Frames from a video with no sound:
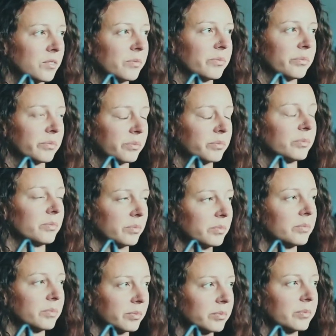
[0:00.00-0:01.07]
I like my
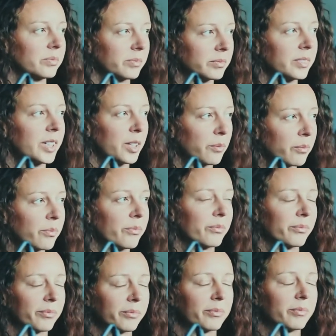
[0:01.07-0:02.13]
artwork. It's like my